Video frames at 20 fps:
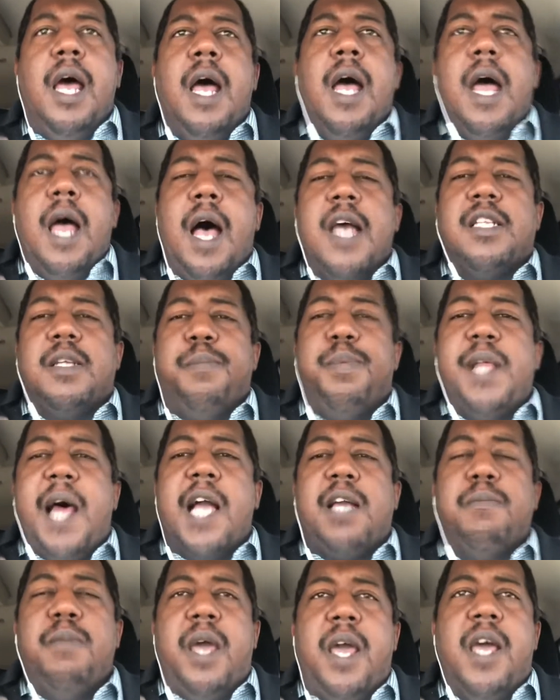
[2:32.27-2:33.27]
As a
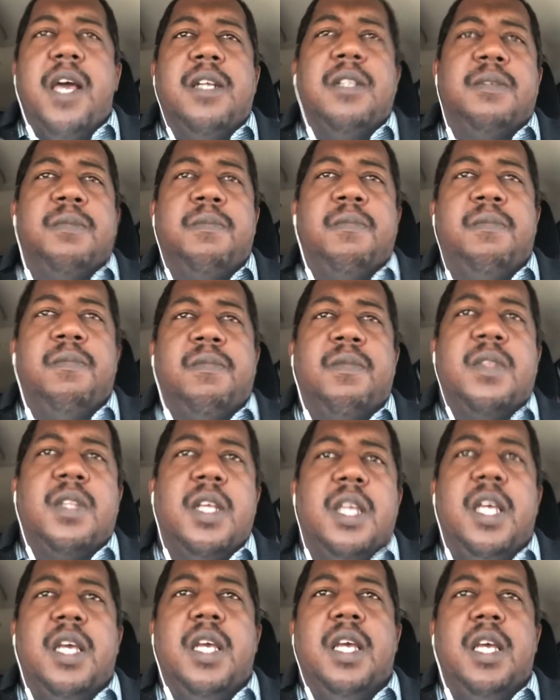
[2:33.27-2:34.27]
black man
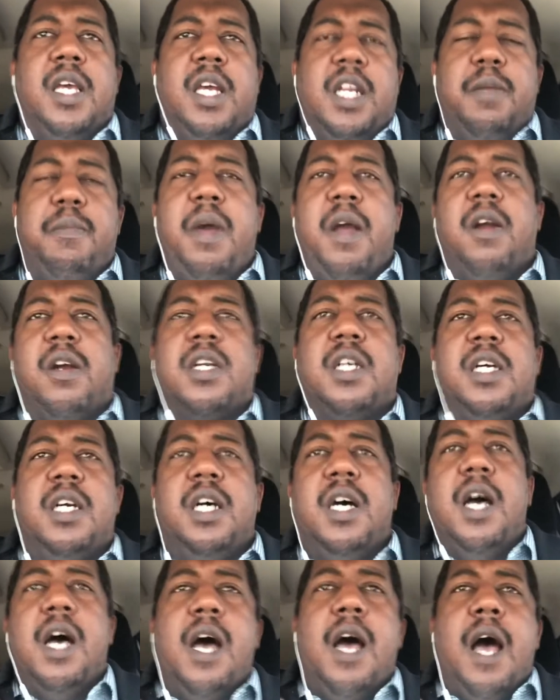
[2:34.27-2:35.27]
in America,
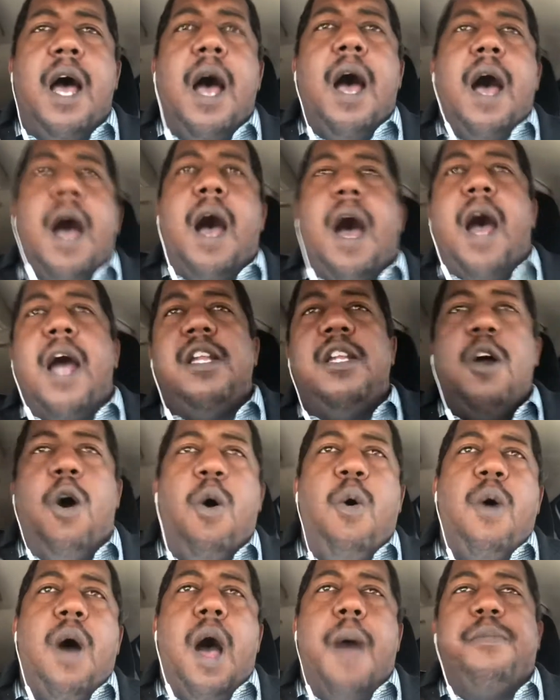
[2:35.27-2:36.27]
I
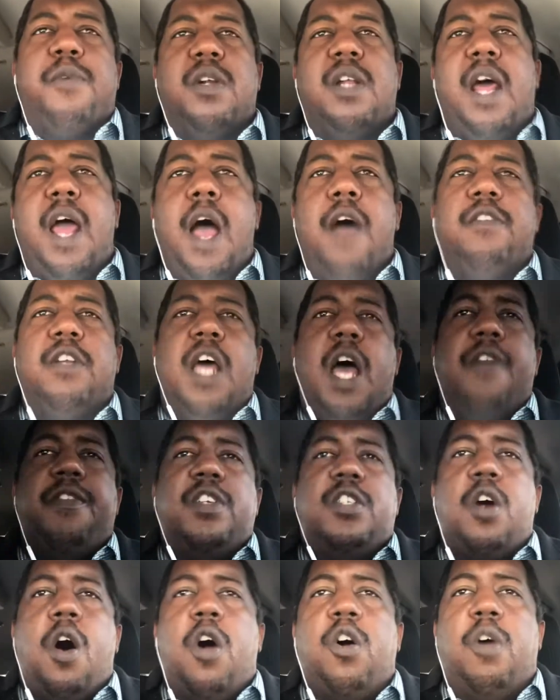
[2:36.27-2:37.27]
know I'm going to have a
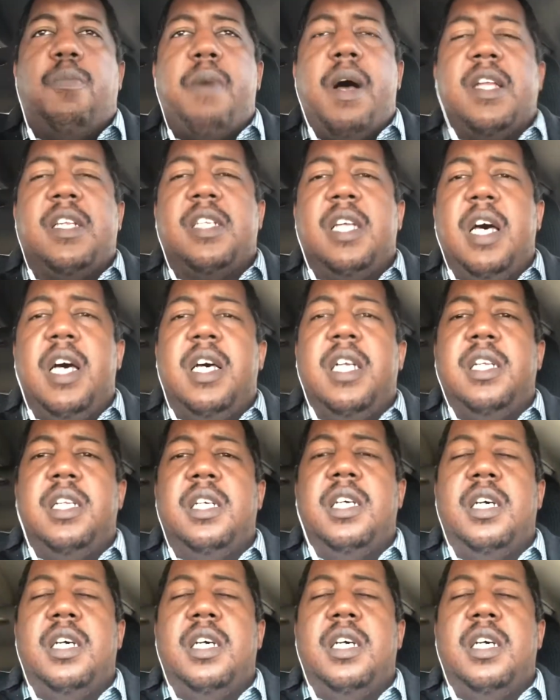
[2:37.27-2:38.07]
talk with my son